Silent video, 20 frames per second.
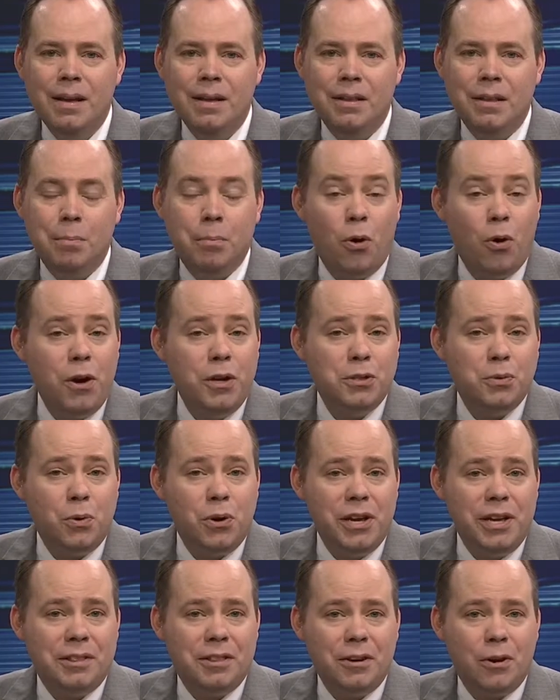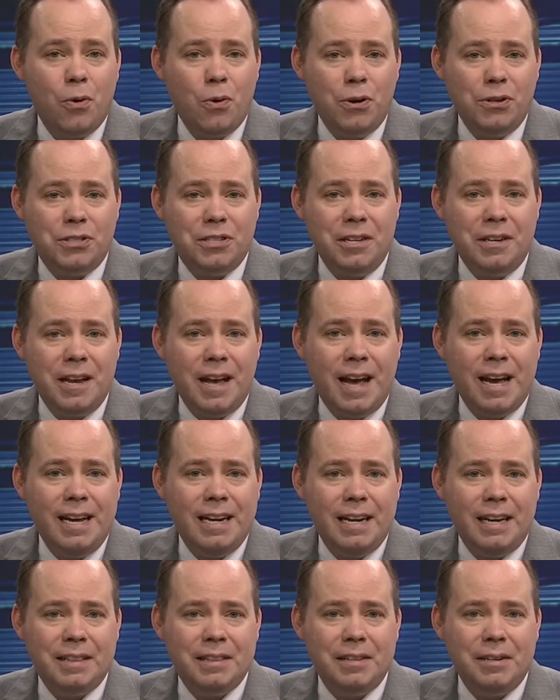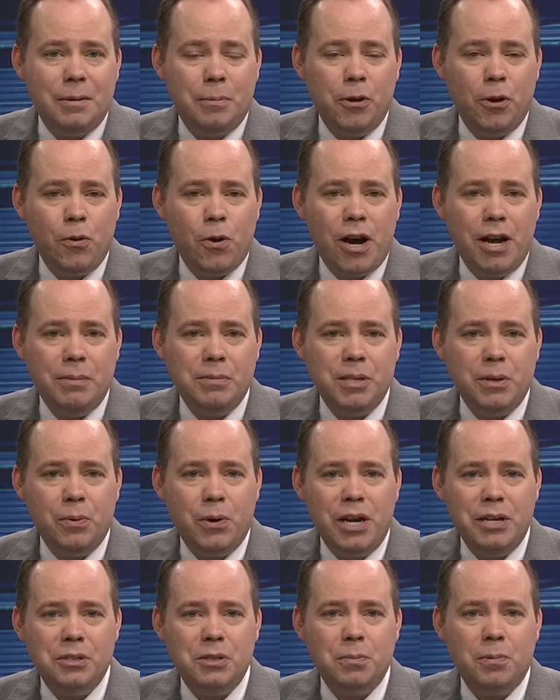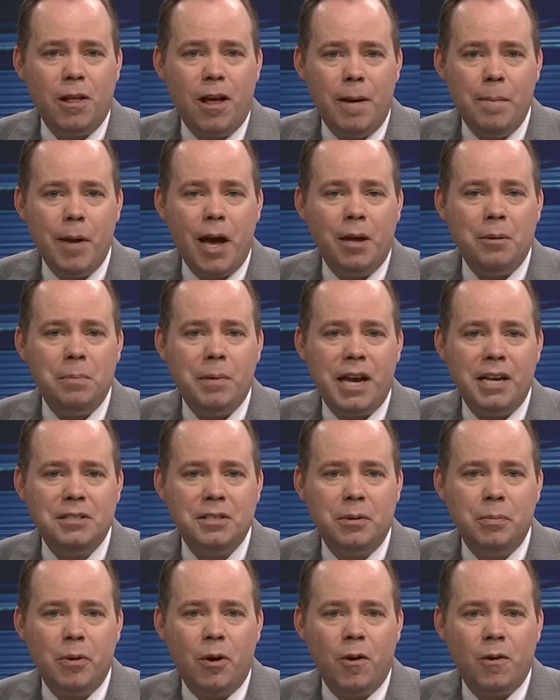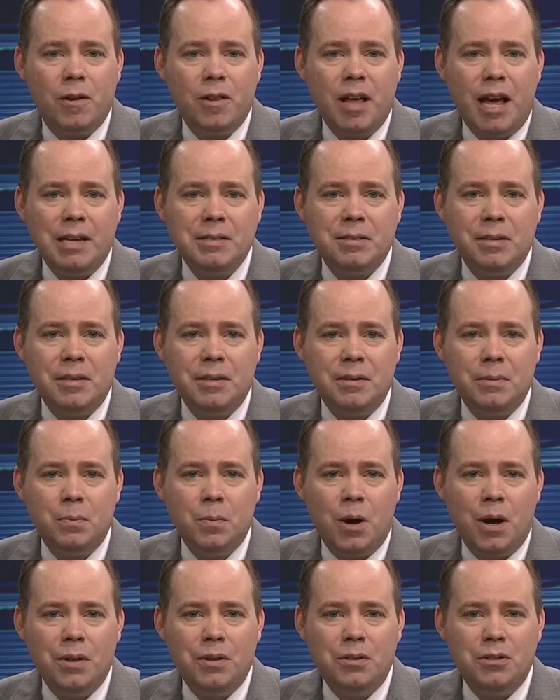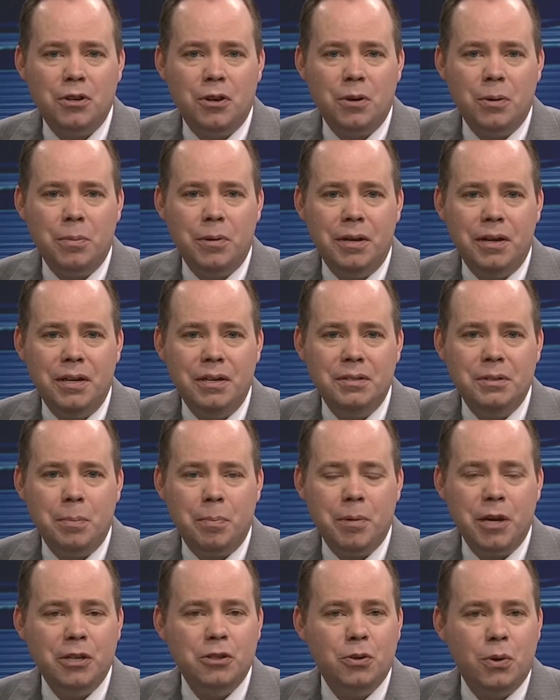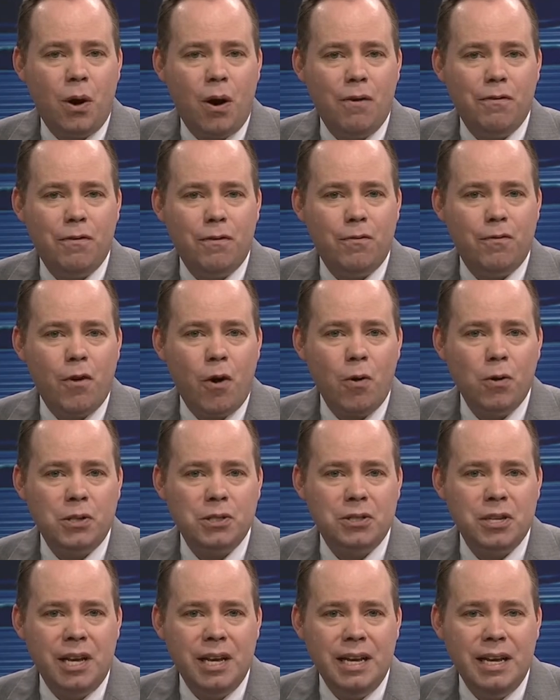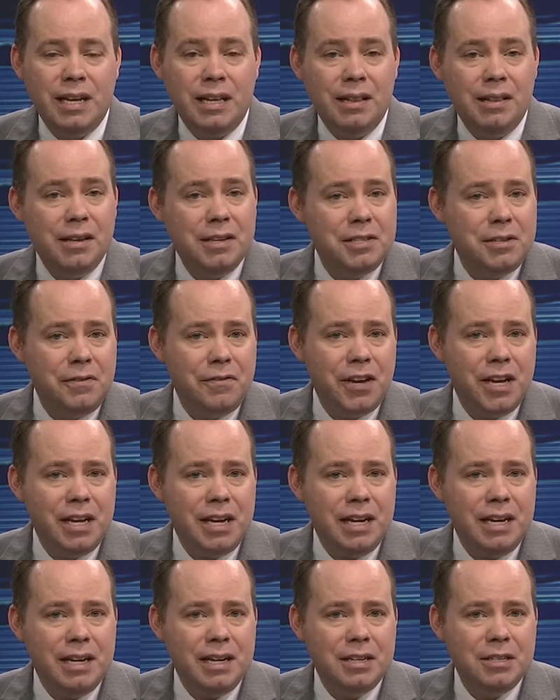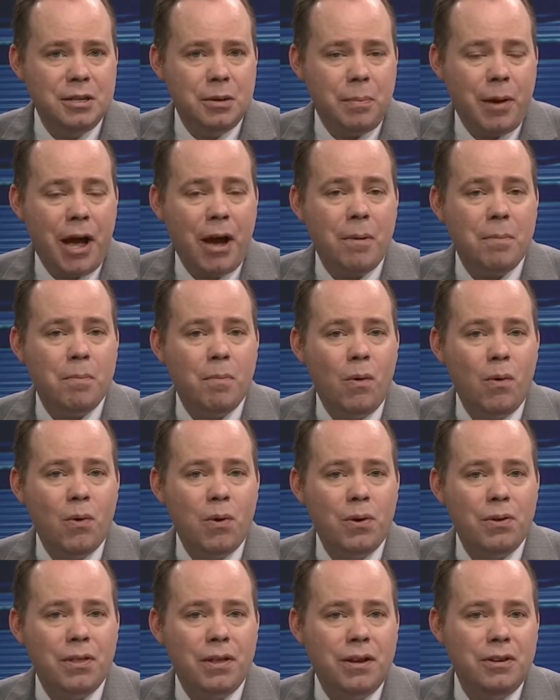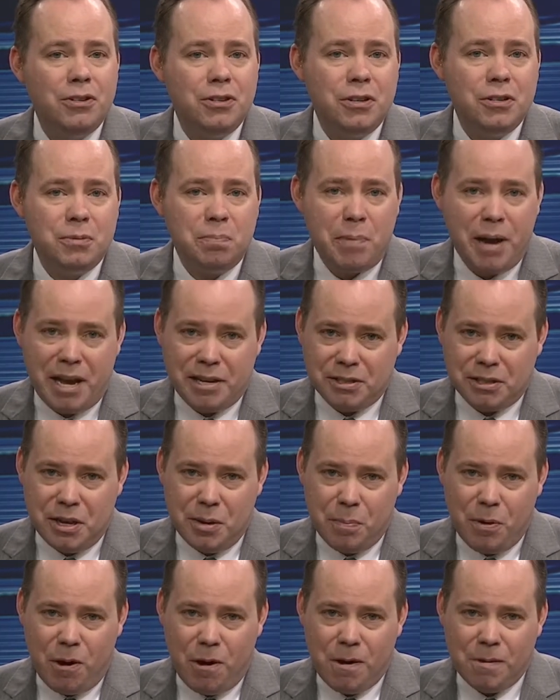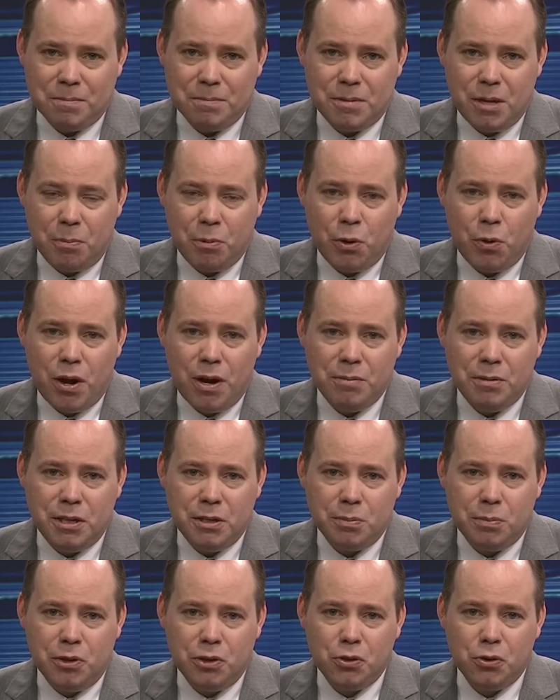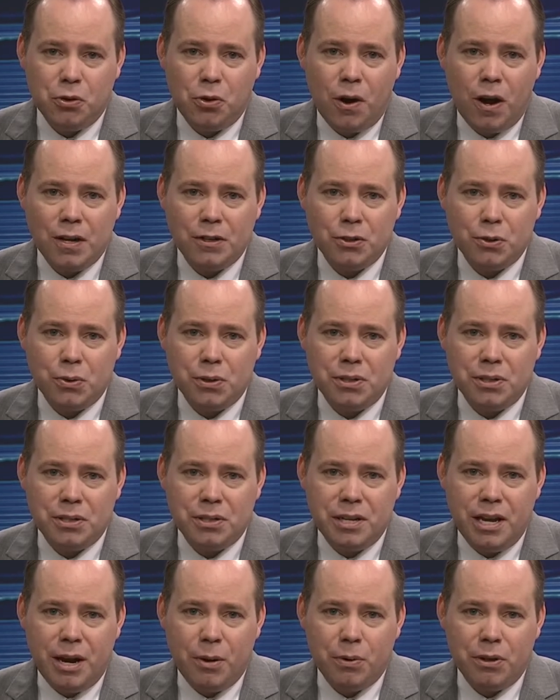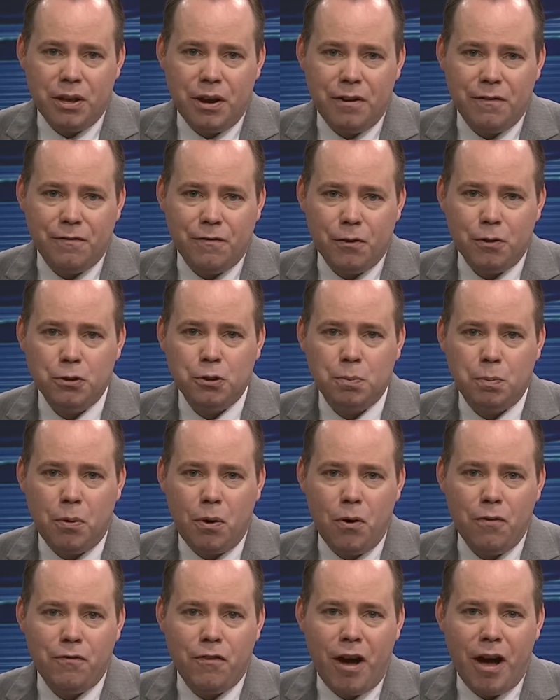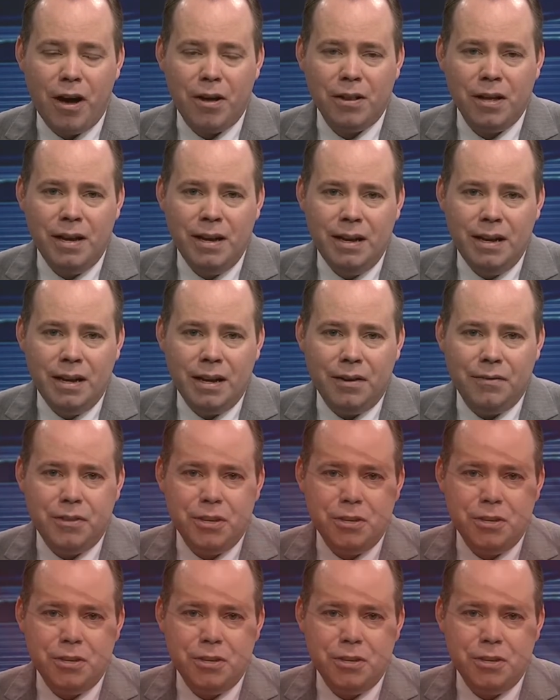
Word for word: The boys will hit the court tonight at the WYMT Wayne Supply Mountain Basketball Classic. While the tournament is a big draw for folks, this event is about more than just basketball. WYMT's Mitchell Grog joins us now with our first profile of